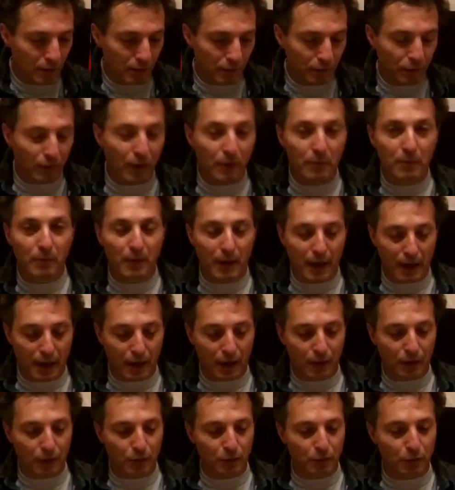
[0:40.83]
from
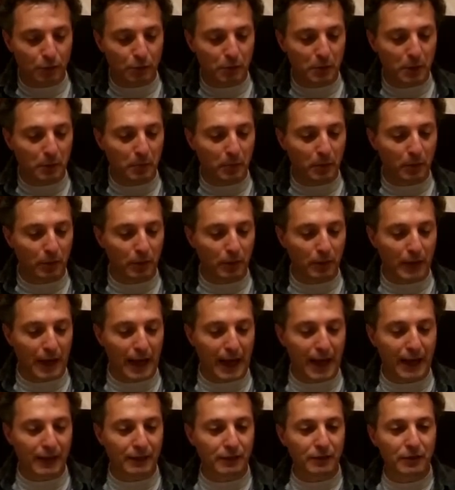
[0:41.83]
our good people
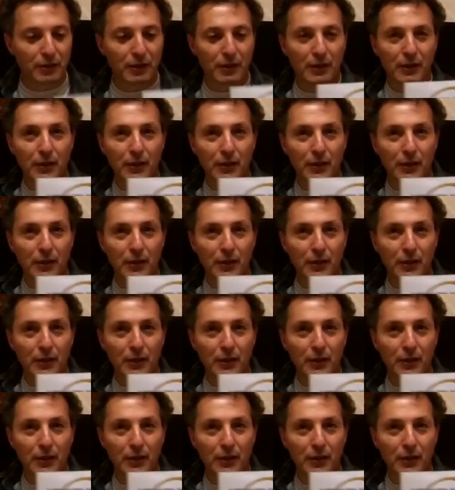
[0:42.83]
at